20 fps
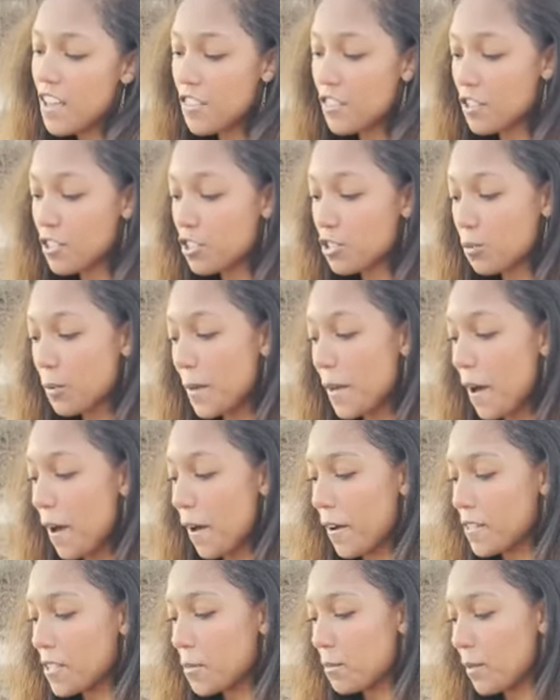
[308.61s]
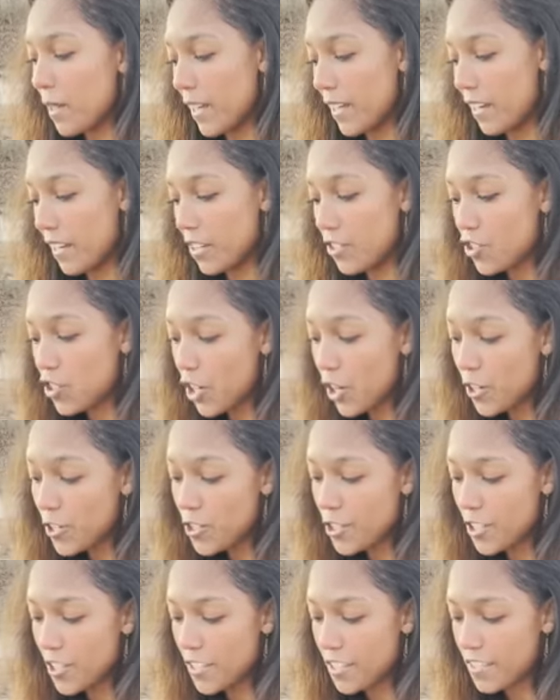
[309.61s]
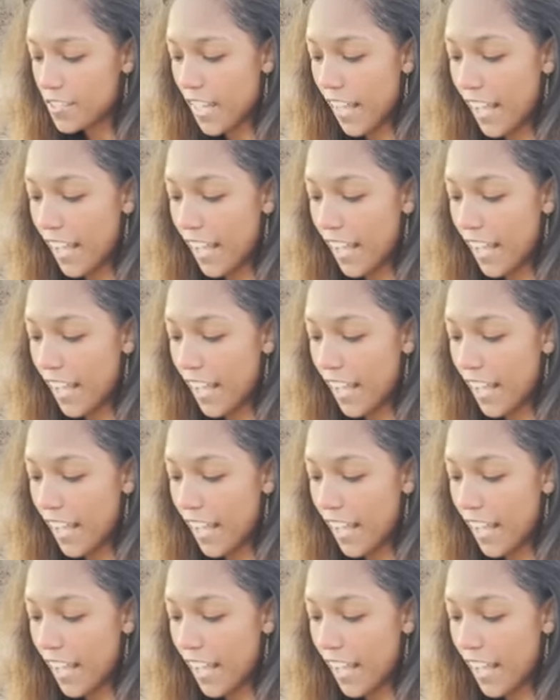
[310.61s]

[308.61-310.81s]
The Sweethearts played in churches